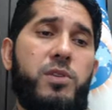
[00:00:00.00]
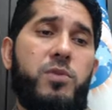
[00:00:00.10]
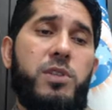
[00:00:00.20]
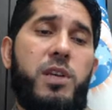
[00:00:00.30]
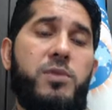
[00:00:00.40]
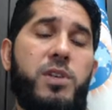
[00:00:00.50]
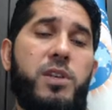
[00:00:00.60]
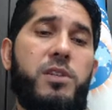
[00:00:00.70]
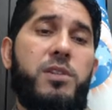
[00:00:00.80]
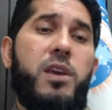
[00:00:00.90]
So the subject
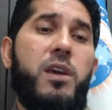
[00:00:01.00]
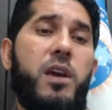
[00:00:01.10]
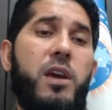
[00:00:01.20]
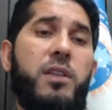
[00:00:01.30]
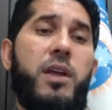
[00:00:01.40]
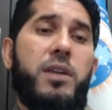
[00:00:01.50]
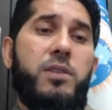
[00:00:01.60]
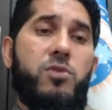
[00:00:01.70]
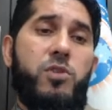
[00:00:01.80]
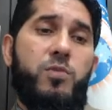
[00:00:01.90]
is they, the
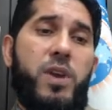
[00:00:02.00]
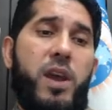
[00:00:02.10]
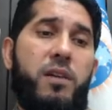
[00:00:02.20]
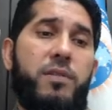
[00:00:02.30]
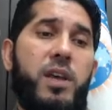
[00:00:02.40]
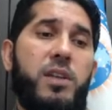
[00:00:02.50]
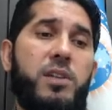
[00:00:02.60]
auxiliary should be have.